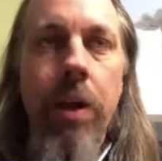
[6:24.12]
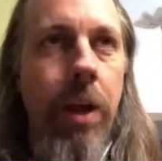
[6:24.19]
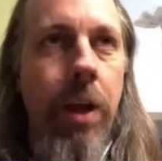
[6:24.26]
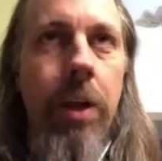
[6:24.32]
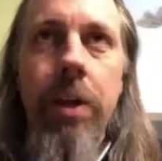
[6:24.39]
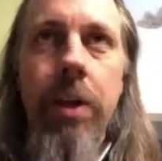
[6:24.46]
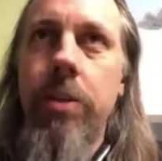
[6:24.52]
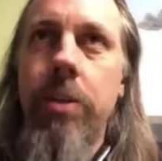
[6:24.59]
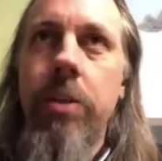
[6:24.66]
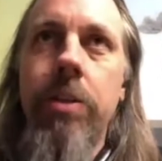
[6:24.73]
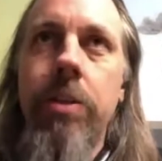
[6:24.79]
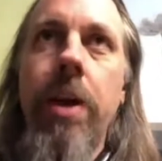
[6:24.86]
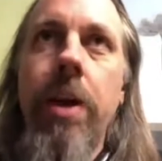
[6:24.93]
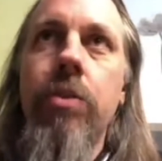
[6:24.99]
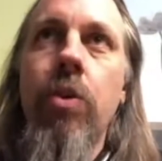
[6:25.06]
It's, it
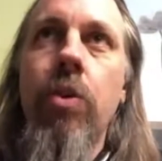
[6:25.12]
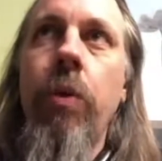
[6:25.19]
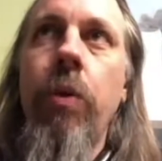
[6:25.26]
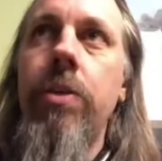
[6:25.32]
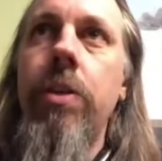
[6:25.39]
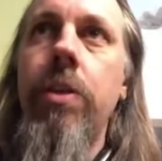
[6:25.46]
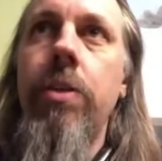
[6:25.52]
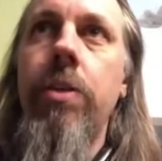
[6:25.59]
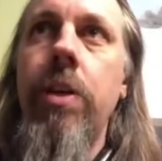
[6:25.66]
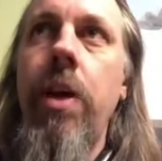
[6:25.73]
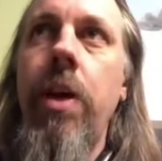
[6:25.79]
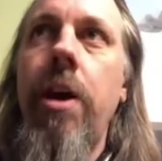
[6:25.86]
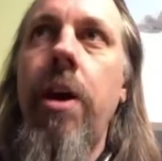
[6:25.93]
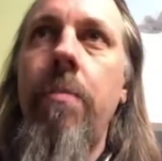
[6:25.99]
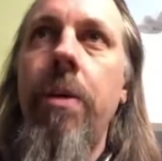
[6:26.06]
sounds crazy to
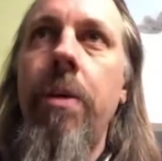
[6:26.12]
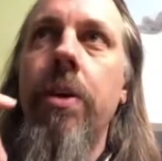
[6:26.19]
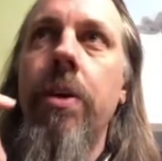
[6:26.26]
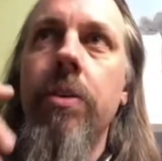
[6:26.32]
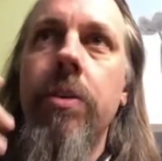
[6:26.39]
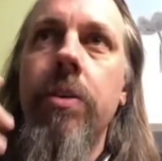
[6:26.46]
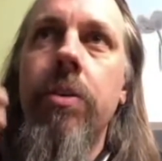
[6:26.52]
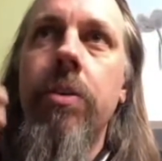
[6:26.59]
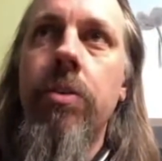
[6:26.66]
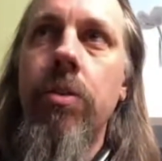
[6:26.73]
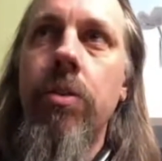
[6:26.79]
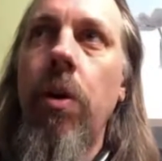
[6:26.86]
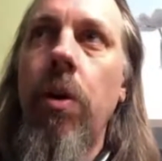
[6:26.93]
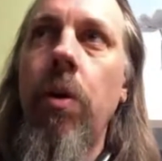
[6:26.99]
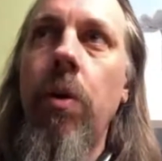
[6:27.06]
say that because it's
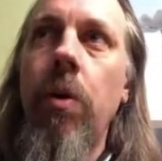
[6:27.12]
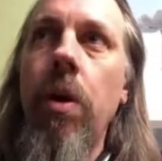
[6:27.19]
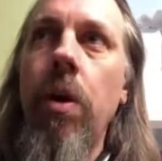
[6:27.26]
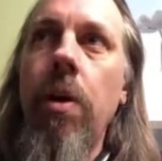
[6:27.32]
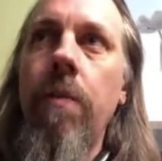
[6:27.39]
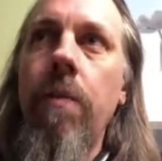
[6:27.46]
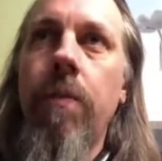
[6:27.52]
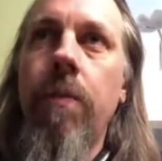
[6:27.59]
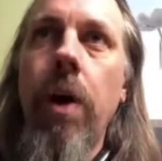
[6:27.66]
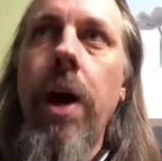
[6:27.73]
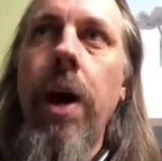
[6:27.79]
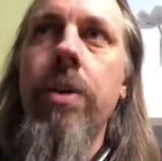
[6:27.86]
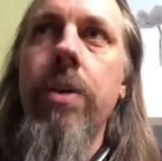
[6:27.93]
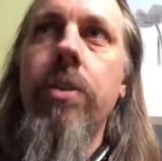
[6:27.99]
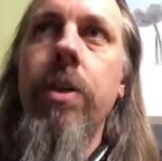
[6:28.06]
so, for
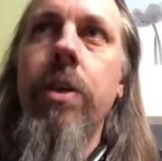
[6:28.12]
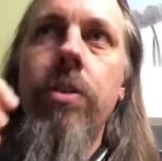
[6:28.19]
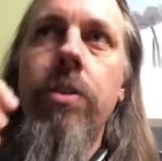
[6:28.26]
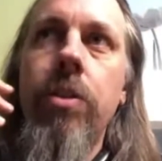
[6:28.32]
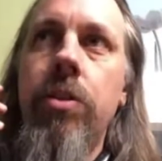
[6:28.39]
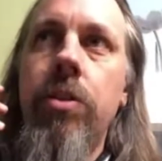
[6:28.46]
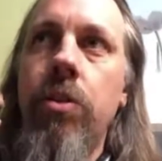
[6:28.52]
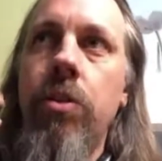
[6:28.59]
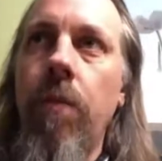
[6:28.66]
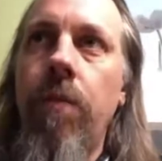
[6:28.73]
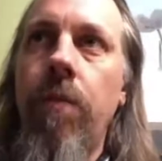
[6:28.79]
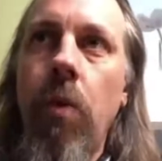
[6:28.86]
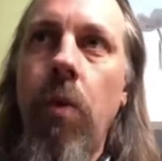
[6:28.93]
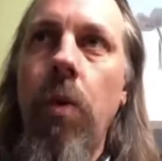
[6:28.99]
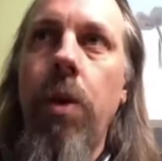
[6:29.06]
us, it's just so
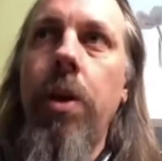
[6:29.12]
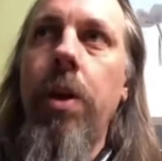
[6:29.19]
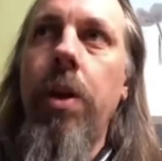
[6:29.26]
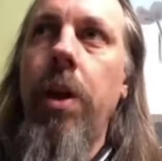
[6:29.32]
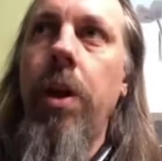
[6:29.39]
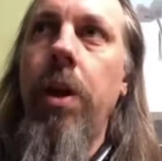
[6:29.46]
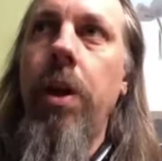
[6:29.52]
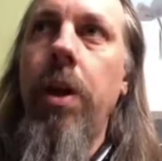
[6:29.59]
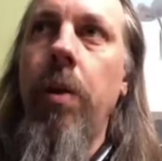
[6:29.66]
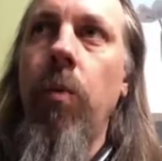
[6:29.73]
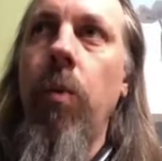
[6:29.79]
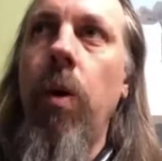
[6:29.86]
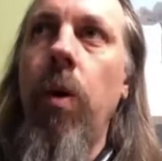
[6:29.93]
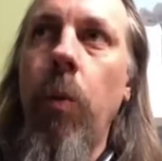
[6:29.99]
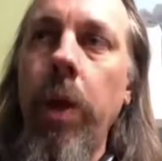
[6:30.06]
foreign. And,
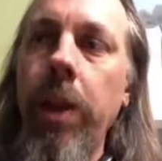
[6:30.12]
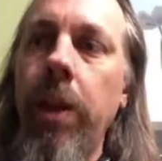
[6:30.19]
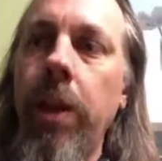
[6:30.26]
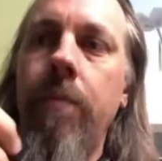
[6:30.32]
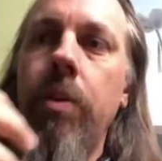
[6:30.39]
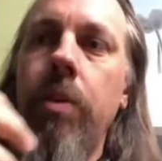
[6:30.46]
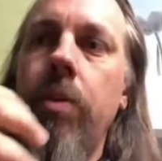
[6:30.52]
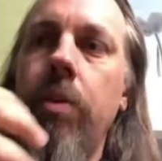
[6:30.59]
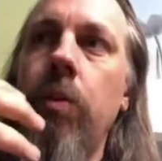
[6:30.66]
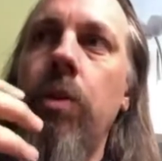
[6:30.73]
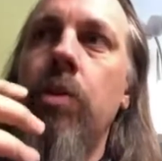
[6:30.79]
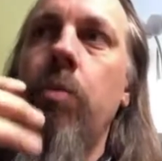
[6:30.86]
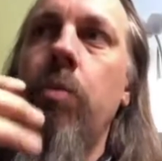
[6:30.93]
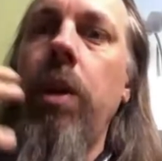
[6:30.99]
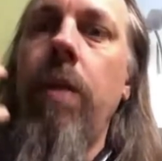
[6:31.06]
and what we love to do
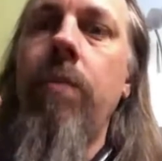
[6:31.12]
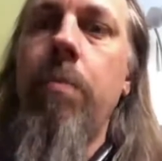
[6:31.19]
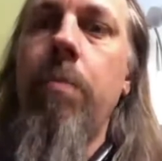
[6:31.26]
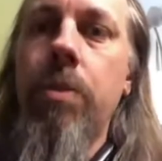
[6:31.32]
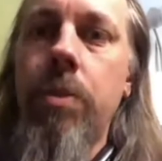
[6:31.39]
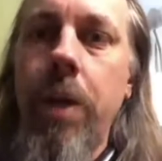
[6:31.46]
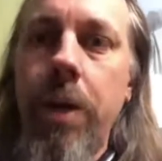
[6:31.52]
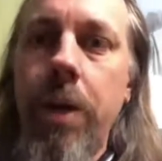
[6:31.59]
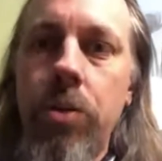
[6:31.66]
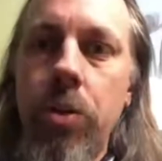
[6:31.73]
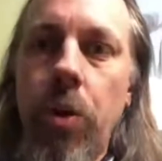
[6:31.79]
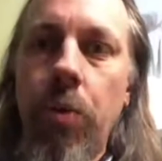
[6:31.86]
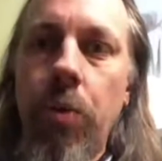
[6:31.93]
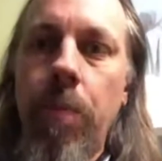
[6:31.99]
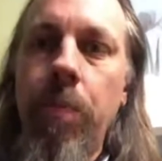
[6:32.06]
is we love to protect
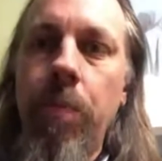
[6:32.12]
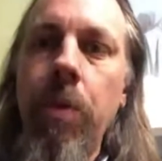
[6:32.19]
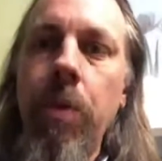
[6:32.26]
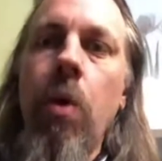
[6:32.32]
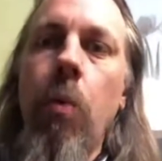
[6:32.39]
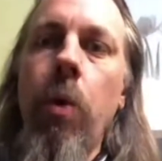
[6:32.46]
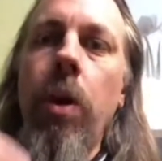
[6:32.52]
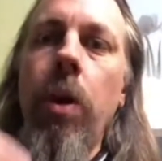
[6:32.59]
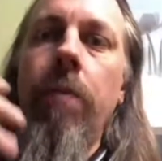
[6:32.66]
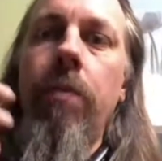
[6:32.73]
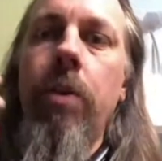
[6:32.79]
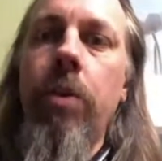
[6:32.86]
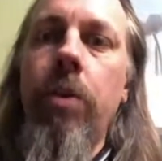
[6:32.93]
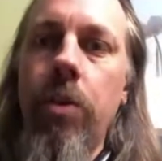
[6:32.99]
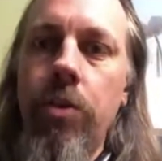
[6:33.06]
children. We love
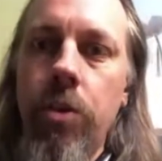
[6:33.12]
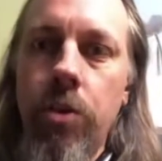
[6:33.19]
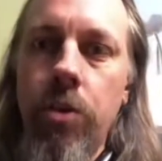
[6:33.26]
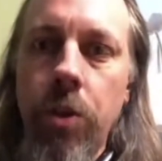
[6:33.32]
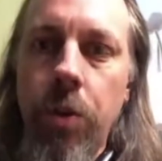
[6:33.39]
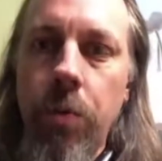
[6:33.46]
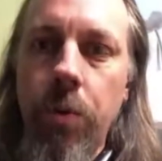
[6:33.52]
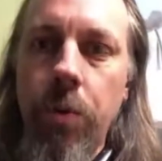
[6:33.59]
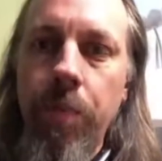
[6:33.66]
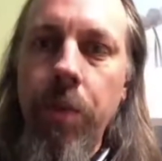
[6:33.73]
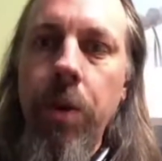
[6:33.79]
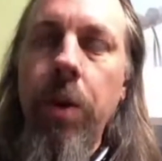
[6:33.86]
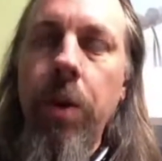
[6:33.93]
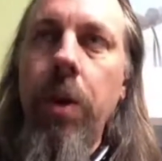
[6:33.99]
to nurture children.